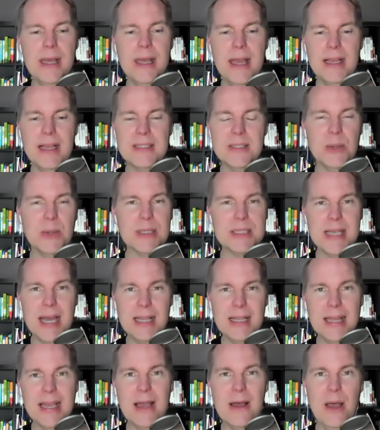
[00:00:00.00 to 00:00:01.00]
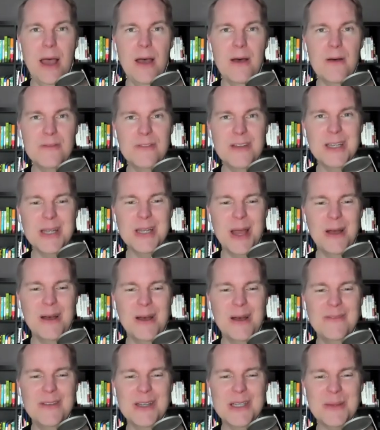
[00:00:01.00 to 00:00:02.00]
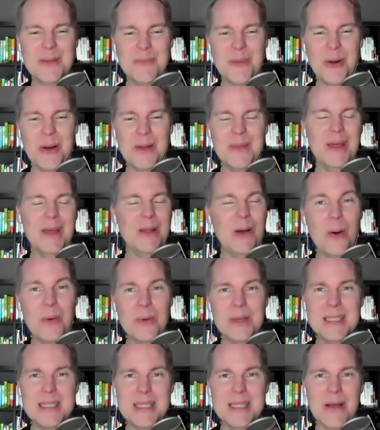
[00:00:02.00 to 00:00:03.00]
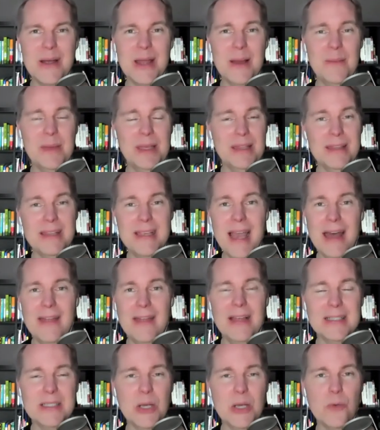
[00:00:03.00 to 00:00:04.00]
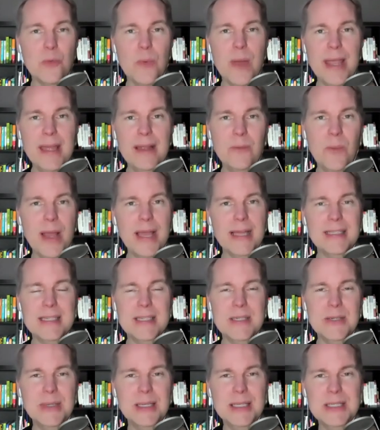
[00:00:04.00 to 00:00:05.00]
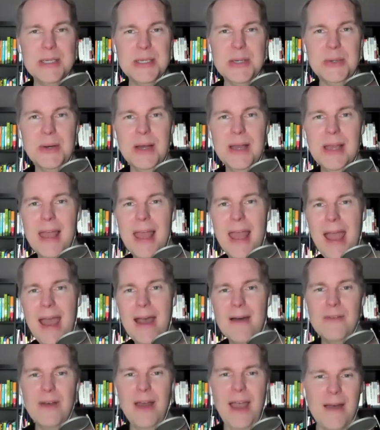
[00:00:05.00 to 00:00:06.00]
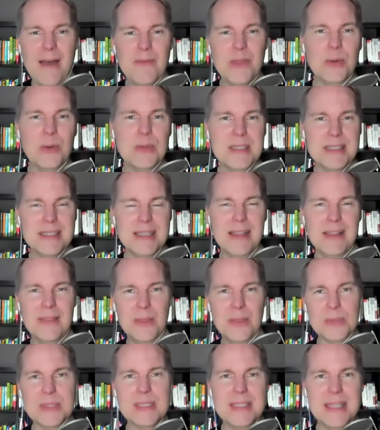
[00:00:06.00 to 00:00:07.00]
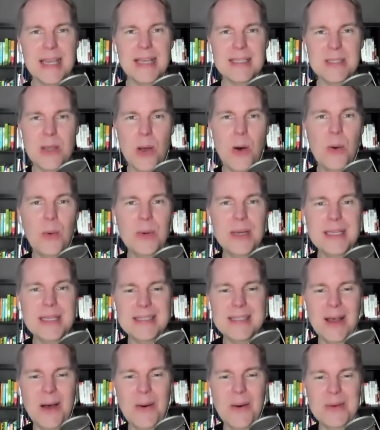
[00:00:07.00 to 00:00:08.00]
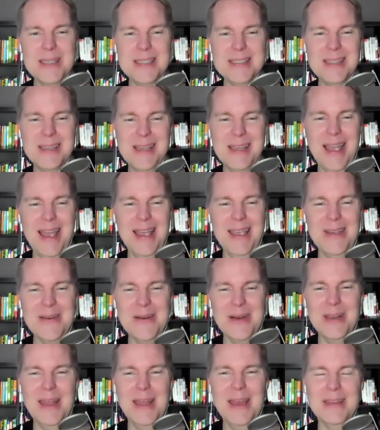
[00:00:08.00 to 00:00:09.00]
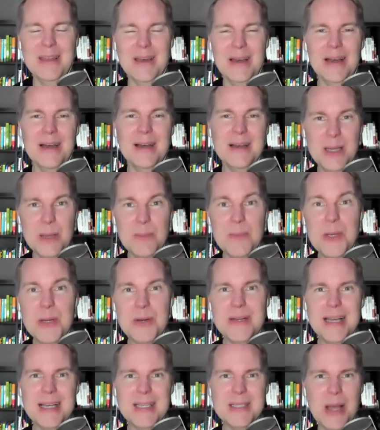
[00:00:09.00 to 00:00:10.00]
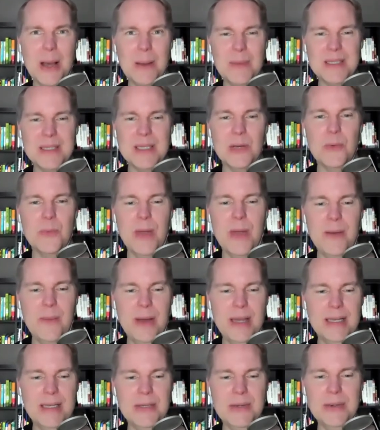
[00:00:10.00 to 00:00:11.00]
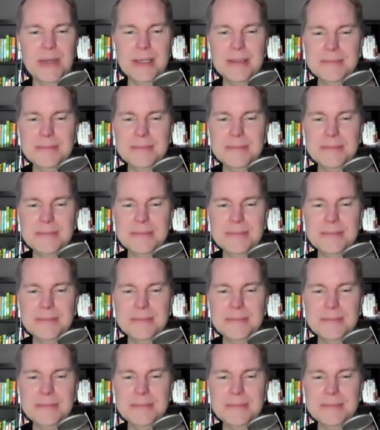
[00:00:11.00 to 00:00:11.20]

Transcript: So it's kind of like a vision board always staring at me. And yeah, that's a great way to do it too. Have those things always looking at you, and a computer desktop is a great way to do it.